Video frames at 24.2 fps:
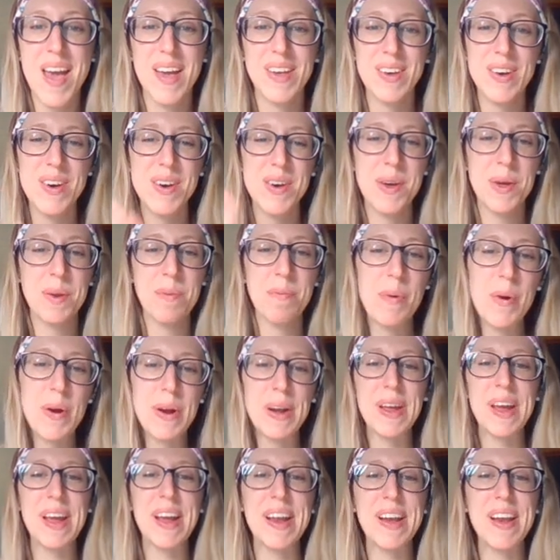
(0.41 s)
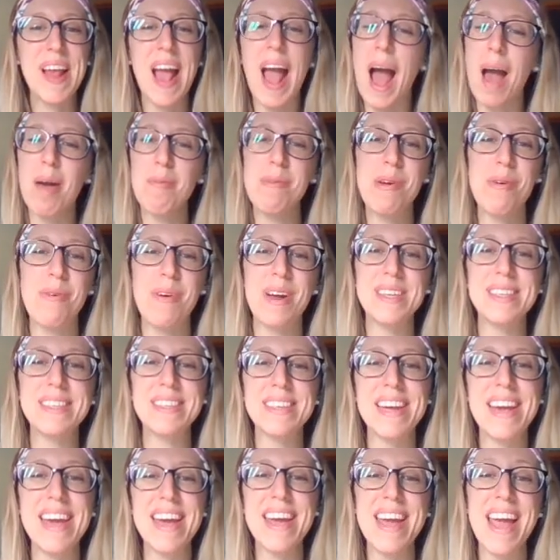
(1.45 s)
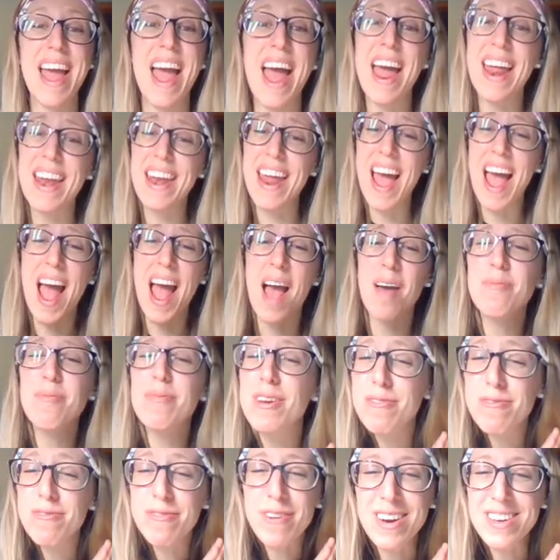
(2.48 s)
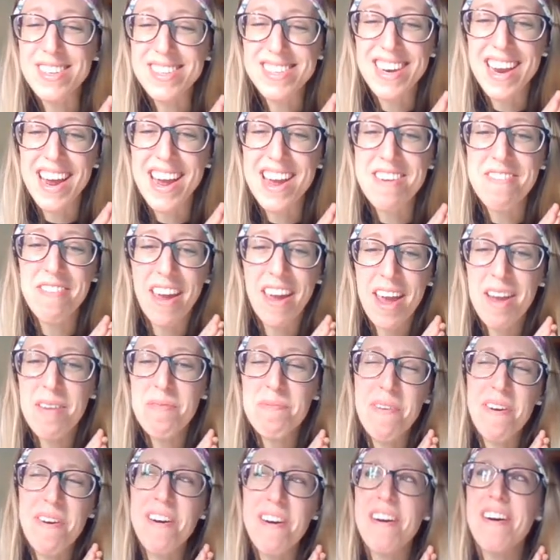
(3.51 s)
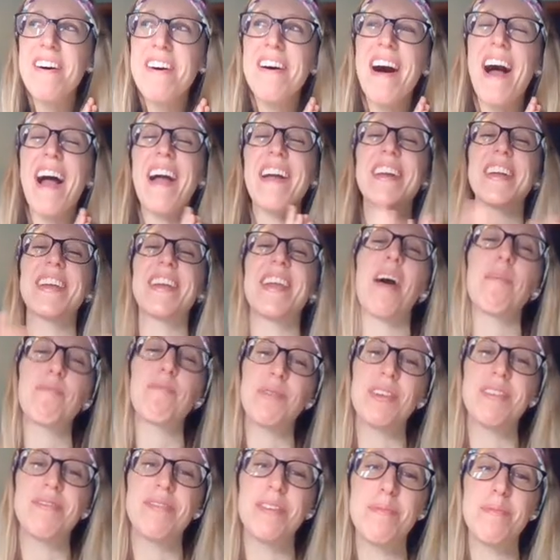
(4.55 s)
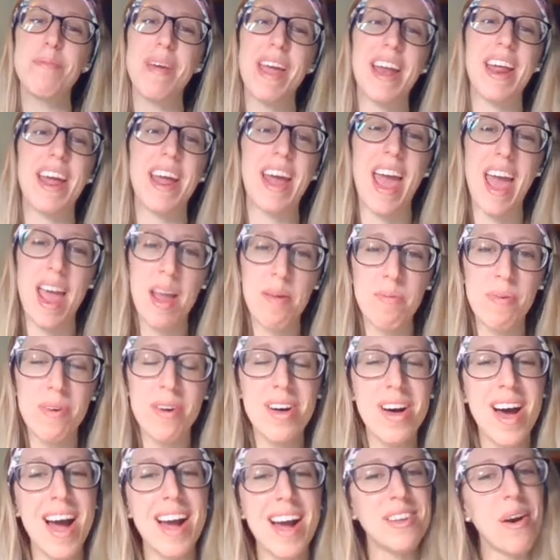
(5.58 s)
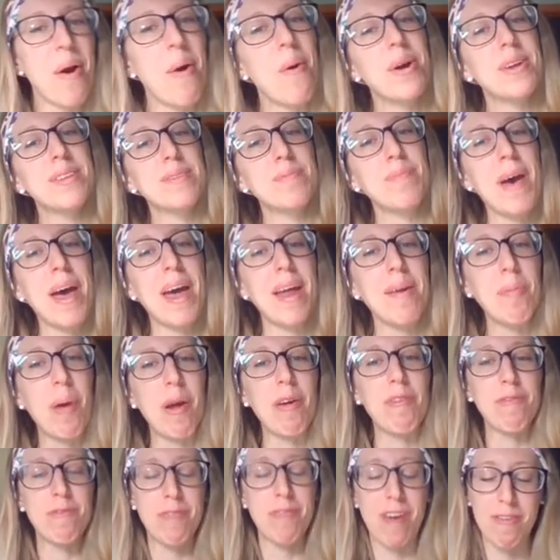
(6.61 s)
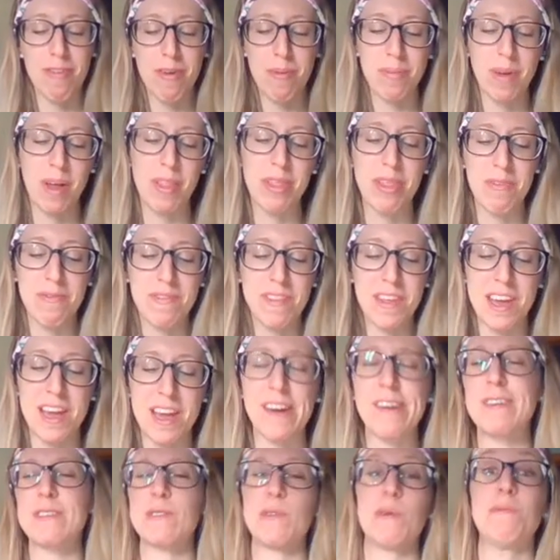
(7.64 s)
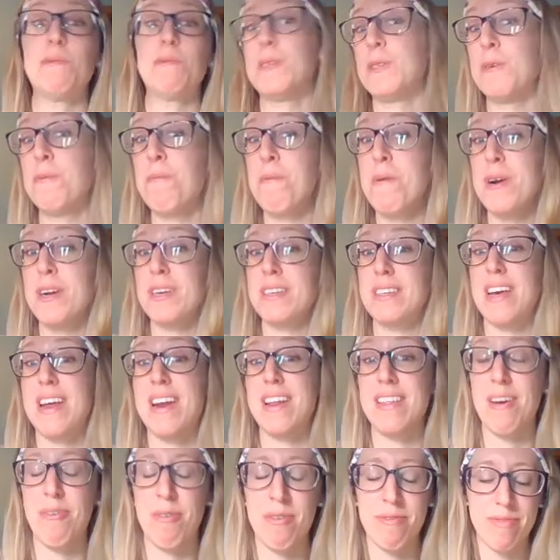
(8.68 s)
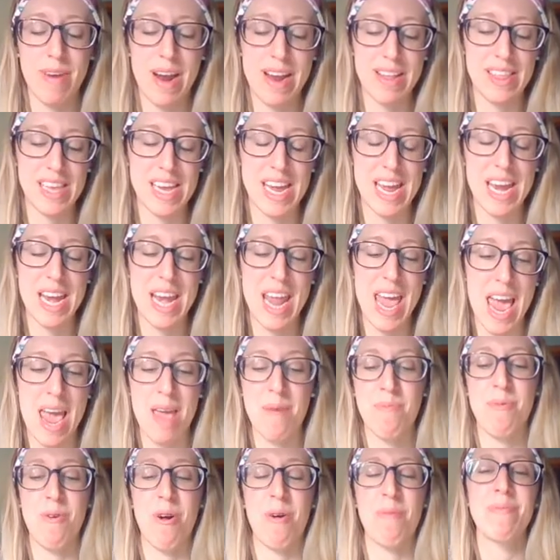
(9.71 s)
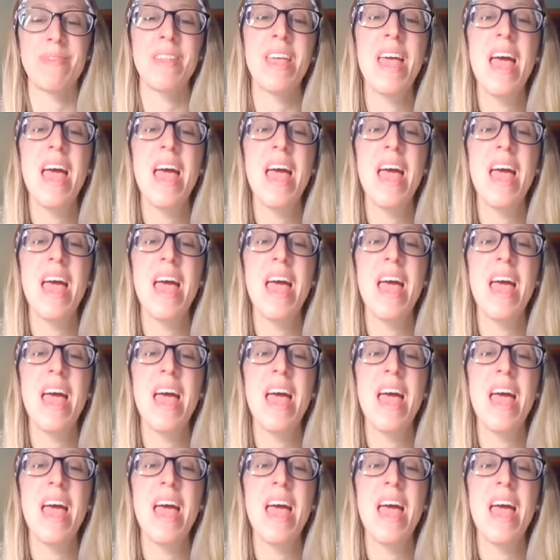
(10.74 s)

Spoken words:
Good morning, happy Wednesday, and happy first day of April. I cannot believe we made it. April has always been my favorite month of the year, so I'm super excited that we're finally in April.